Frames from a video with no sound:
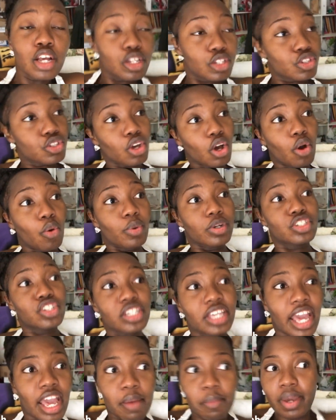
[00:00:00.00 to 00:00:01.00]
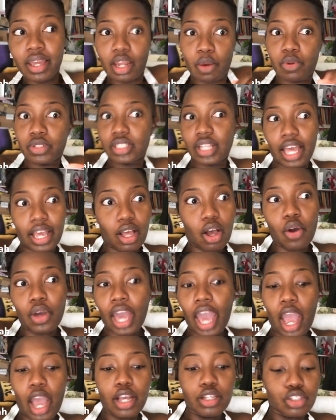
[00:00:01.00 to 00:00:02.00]
So when she came in, it was like,
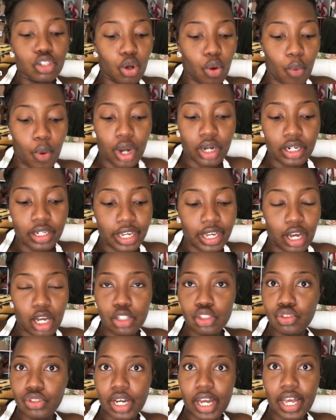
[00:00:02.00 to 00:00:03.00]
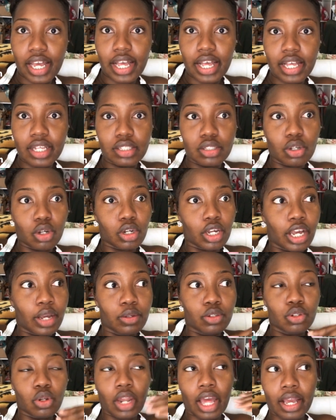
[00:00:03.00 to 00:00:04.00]
okay, so we're gonna get undressed.
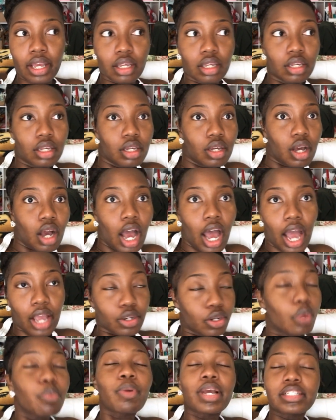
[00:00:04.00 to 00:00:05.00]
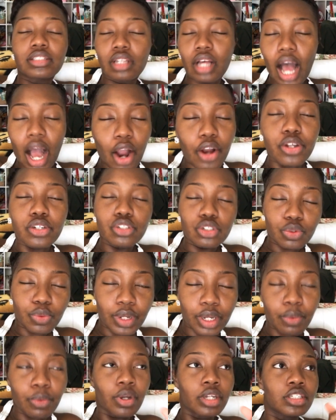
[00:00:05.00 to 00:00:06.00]
Okay, like, how, basically, how are you
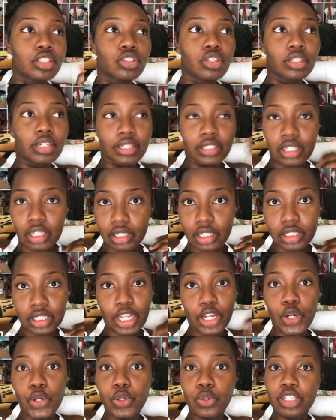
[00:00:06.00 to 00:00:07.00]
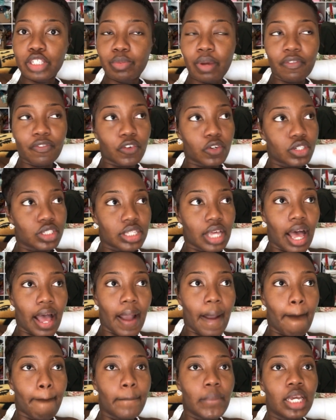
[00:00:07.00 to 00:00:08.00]
doing? Just let her know this is my first
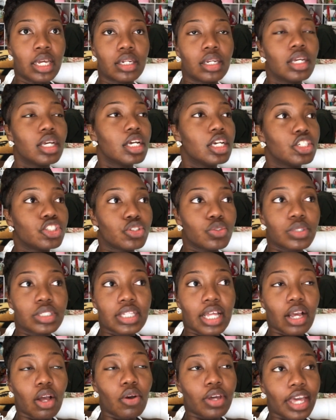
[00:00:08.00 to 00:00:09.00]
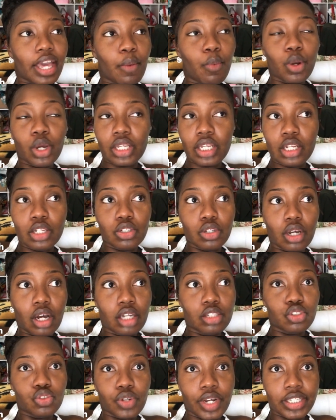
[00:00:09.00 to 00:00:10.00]
time. And she was like, okay, we're gonna get
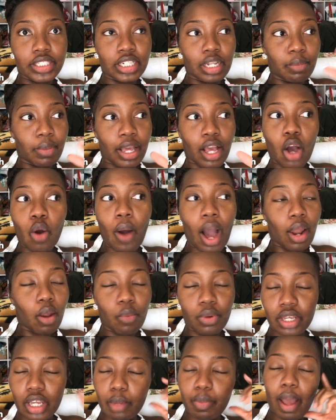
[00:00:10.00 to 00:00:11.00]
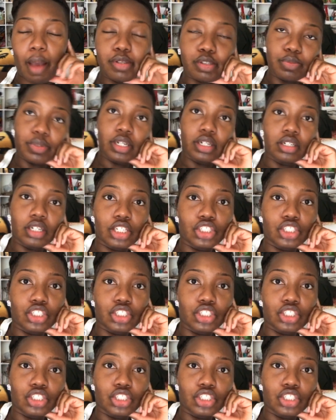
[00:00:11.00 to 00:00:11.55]
undressed. And I'm like, oh, I don't want to get a Pap smear.